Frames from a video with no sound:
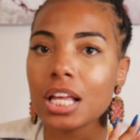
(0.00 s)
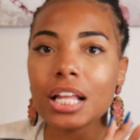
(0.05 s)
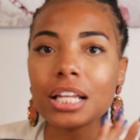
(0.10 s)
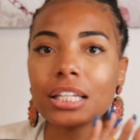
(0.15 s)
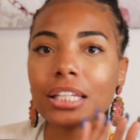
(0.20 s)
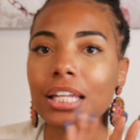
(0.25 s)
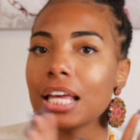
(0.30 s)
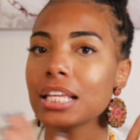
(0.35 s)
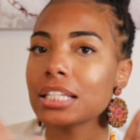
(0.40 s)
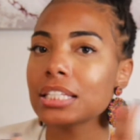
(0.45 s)

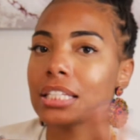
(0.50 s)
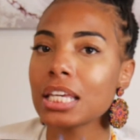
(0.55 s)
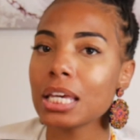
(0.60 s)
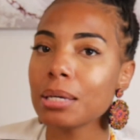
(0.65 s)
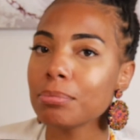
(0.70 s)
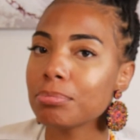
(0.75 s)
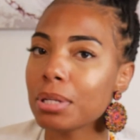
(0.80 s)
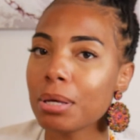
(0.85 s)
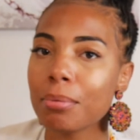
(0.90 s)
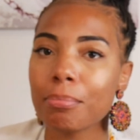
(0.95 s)
let's
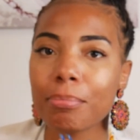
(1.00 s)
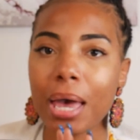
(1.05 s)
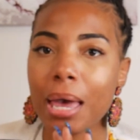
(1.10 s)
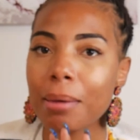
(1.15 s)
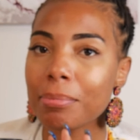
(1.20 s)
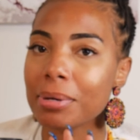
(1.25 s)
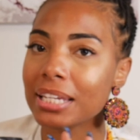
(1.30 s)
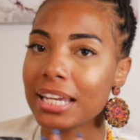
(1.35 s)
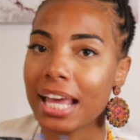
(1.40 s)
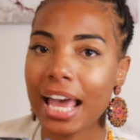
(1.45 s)
keep them
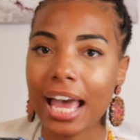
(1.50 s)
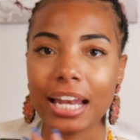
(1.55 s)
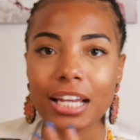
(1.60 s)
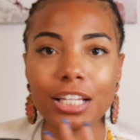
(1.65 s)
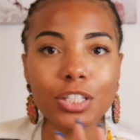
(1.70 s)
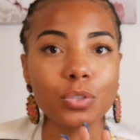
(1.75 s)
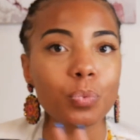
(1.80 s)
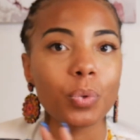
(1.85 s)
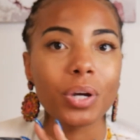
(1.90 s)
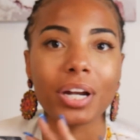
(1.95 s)
baby
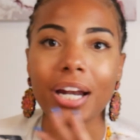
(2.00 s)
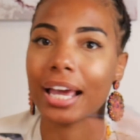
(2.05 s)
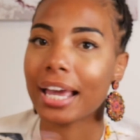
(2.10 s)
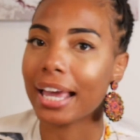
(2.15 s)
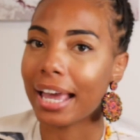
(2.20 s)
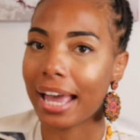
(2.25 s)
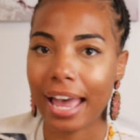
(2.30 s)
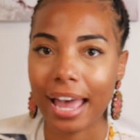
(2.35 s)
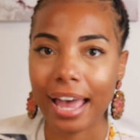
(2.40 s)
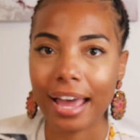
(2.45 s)
daddies where
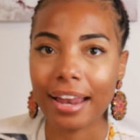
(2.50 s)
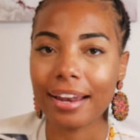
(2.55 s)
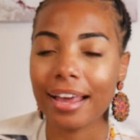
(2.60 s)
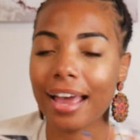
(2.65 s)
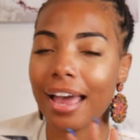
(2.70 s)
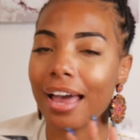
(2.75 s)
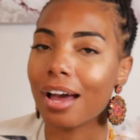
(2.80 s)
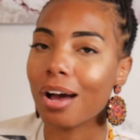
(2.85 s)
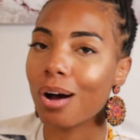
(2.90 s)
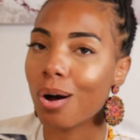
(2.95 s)
they
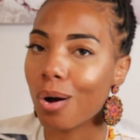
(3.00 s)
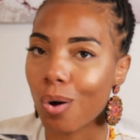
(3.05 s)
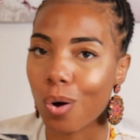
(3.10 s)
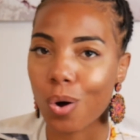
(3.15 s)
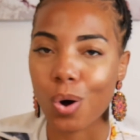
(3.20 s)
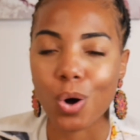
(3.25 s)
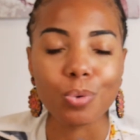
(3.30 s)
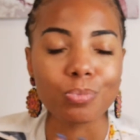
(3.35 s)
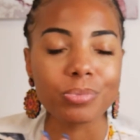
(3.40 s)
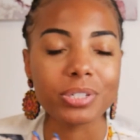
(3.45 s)
at
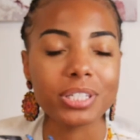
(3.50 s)
home.